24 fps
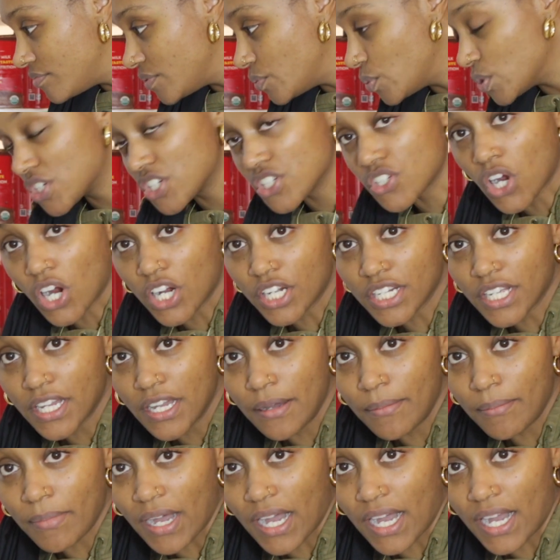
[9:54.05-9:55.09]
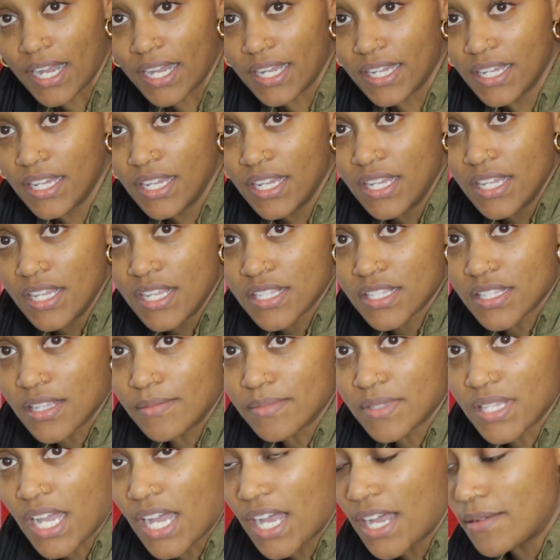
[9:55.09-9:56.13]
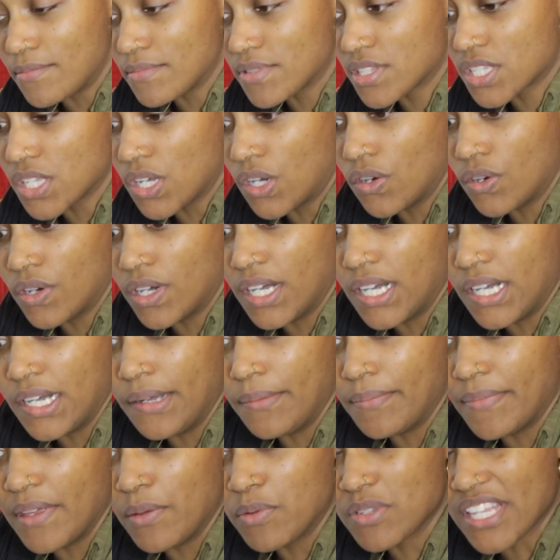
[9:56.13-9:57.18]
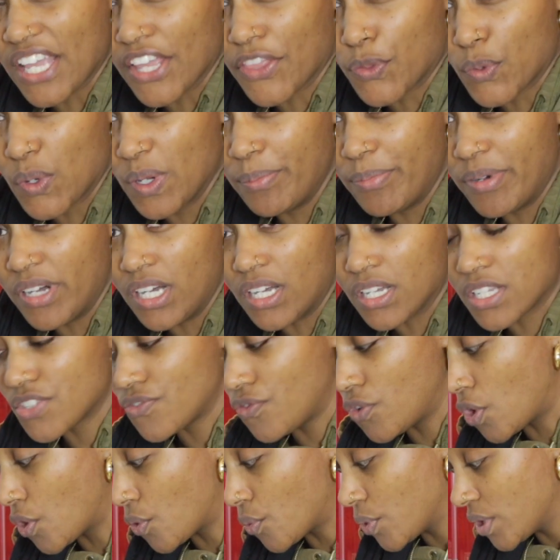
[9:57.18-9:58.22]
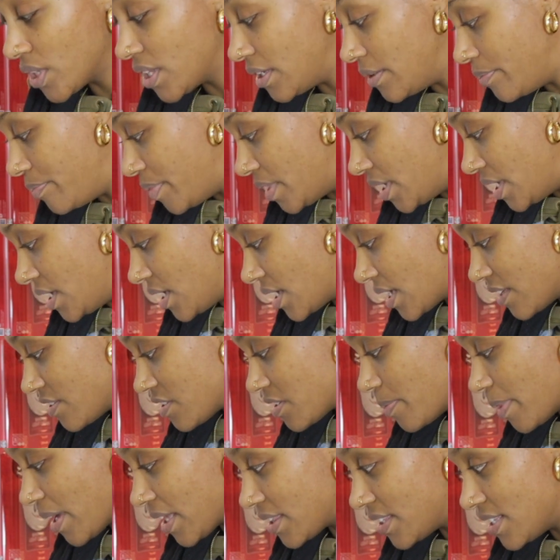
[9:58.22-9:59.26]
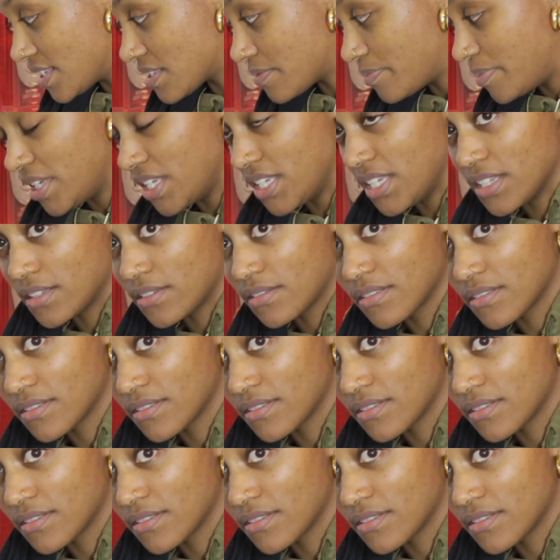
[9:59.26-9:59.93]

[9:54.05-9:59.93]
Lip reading: Which is hard to come by sometimes. So it was like $3 for a really big, it's about this big.